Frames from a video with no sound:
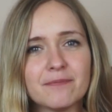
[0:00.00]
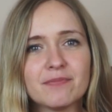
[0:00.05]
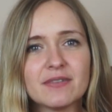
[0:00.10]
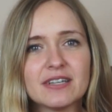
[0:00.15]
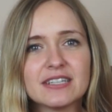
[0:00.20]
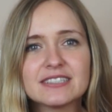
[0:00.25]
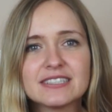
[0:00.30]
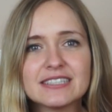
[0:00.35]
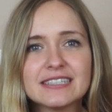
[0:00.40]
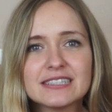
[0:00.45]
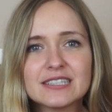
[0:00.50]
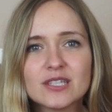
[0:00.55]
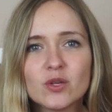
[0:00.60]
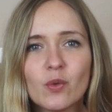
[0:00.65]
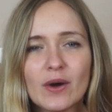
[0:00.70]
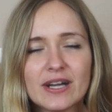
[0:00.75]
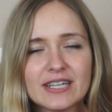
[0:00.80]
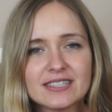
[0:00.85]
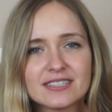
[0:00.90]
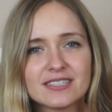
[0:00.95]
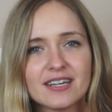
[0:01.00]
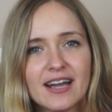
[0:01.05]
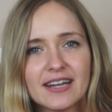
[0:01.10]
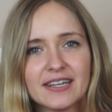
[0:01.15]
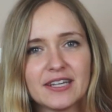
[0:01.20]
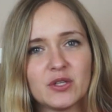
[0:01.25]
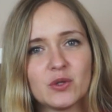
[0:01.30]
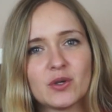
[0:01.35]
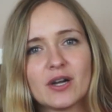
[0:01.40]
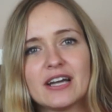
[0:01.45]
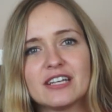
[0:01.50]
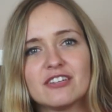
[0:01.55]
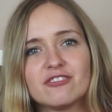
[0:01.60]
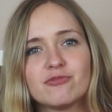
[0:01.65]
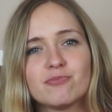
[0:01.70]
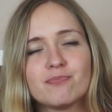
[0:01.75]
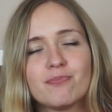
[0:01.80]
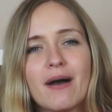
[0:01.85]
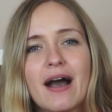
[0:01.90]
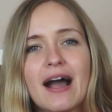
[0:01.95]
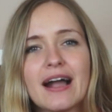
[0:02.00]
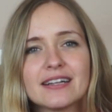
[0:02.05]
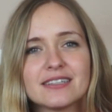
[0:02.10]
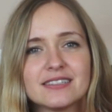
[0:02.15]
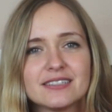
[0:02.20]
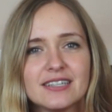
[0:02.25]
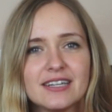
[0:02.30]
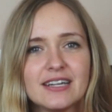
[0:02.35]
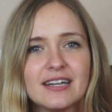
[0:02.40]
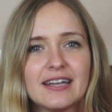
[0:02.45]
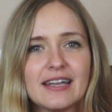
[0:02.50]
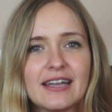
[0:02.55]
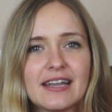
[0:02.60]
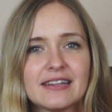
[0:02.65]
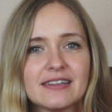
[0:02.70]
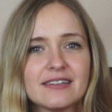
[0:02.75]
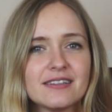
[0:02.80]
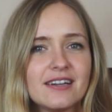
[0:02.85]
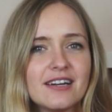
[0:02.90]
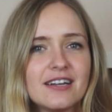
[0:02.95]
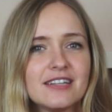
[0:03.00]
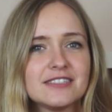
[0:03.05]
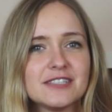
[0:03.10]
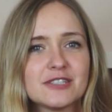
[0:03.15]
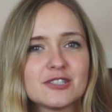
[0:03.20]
it is quite tiny. You're kind of packed in the